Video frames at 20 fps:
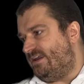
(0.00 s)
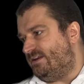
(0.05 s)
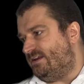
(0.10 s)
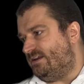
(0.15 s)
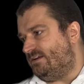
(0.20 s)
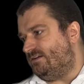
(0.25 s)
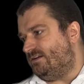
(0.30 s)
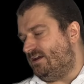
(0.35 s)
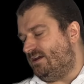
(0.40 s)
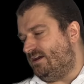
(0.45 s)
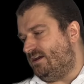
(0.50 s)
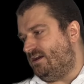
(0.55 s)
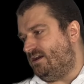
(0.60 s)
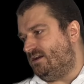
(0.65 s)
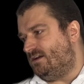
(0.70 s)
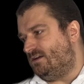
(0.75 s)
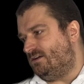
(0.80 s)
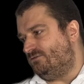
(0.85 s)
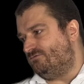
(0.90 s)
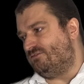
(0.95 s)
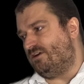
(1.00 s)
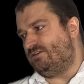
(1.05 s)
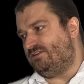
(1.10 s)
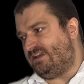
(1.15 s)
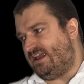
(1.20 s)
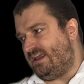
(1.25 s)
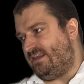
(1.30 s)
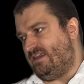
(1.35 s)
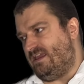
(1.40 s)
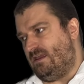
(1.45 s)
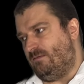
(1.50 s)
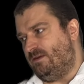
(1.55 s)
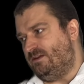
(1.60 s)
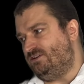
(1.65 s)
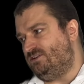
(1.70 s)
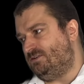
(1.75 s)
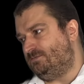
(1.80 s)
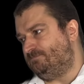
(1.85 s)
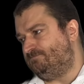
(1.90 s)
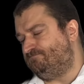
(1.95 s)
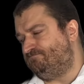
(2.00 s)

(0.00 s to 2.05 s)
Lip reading: and rotate the image.